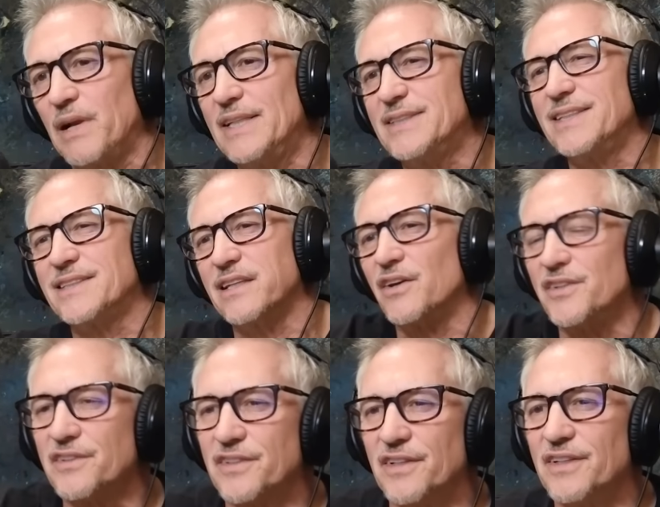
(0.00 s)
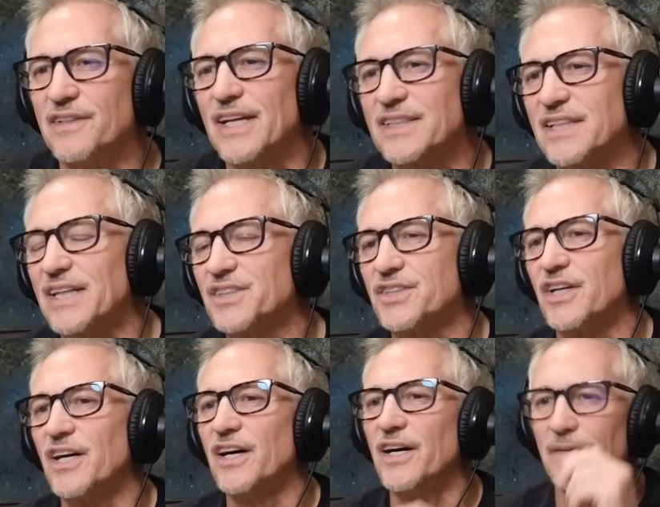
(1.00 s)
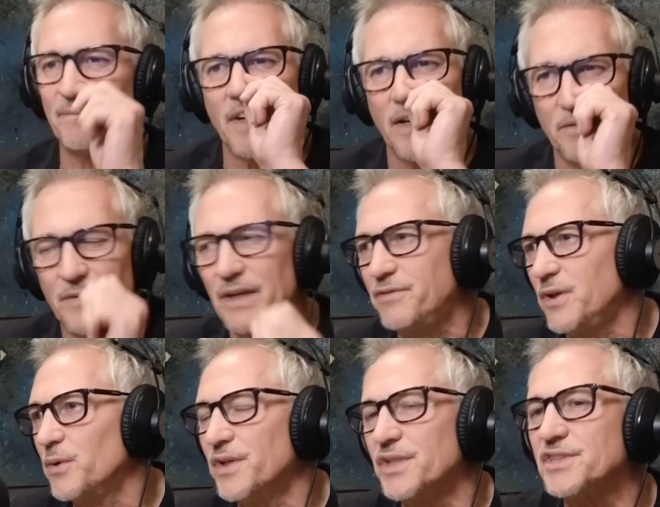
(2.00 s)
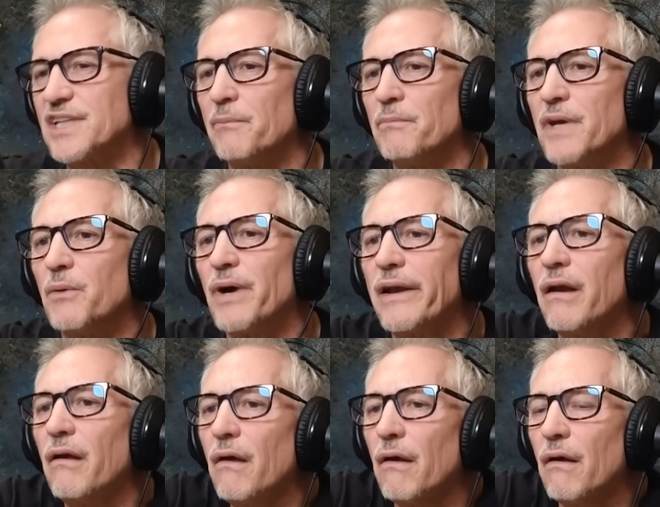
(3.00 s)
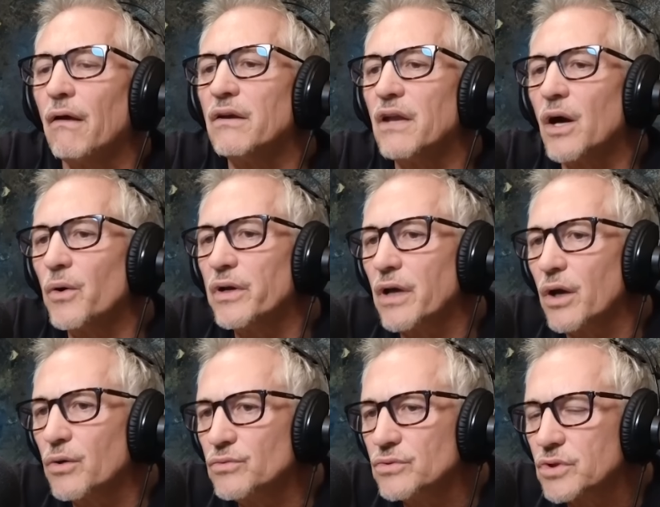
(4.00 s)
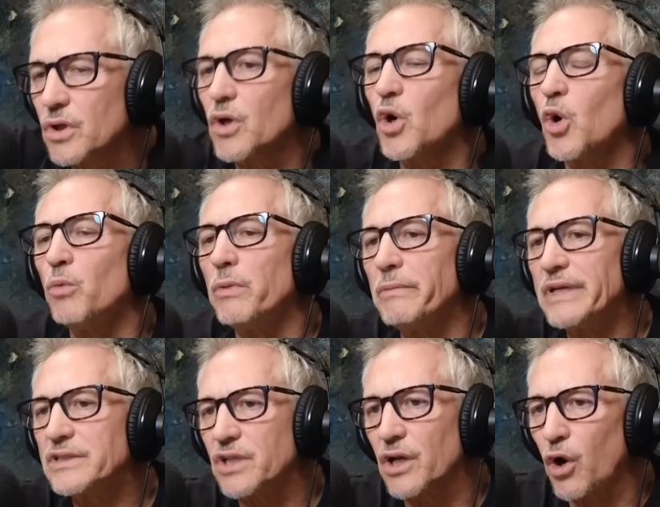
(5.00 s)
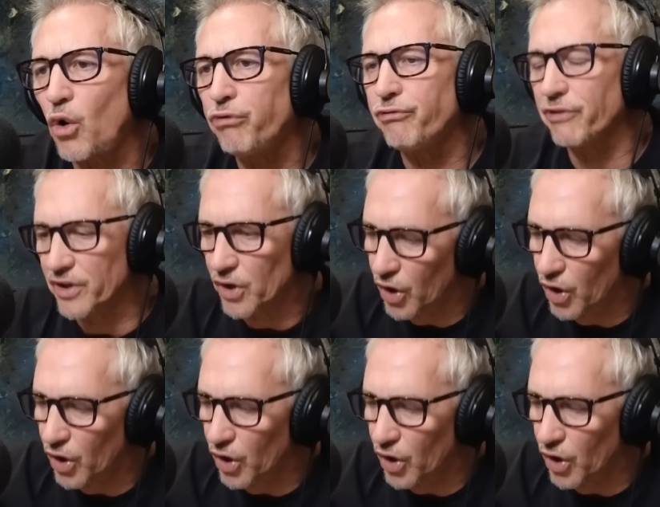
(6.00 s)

places, London, etc. Um, if you understand me, went, no, I don't. Call me Mr. Clough and